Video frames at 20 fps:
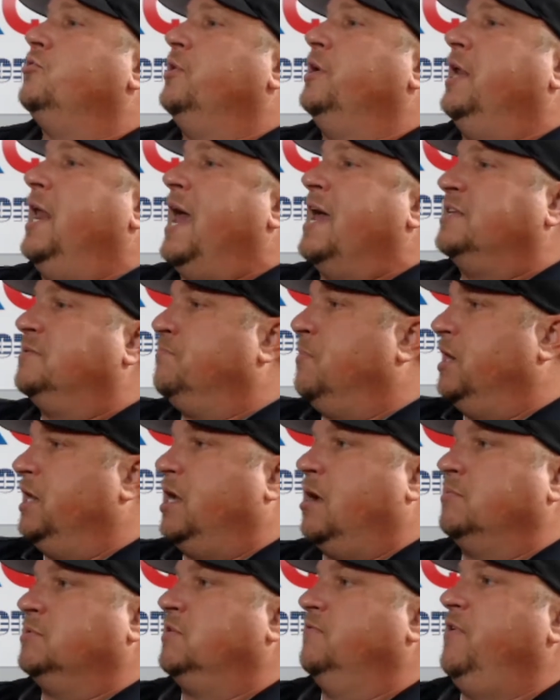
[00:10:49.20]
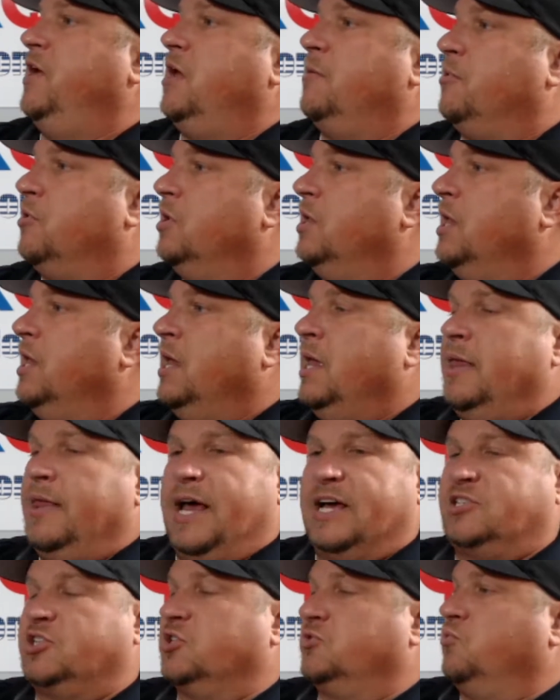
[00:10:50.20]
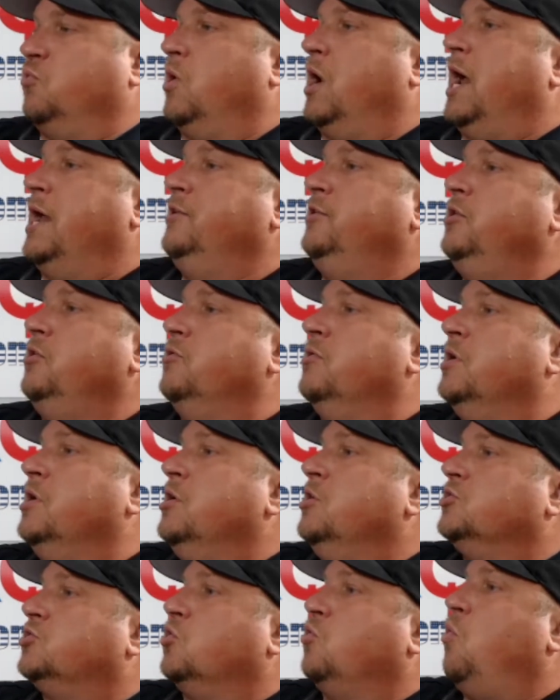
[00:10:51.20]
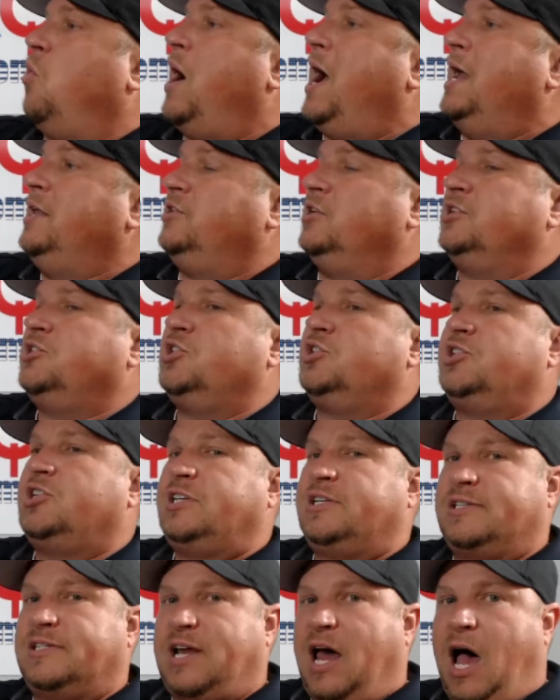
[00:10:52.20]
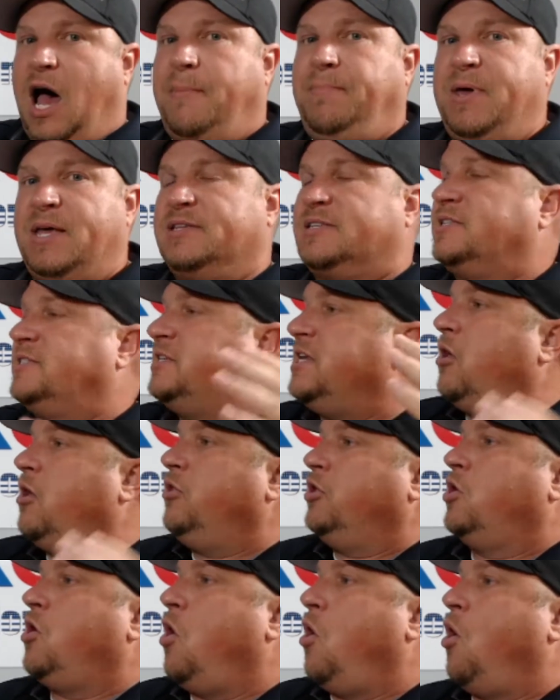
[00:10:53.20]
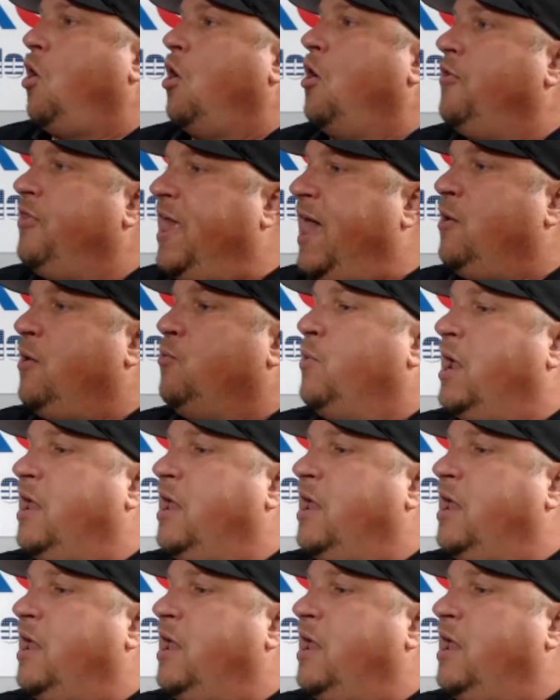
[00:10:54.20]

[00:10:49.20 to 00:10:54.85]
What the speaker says: to it as money comes available. That's just what I do. So let's just stop and sell the car that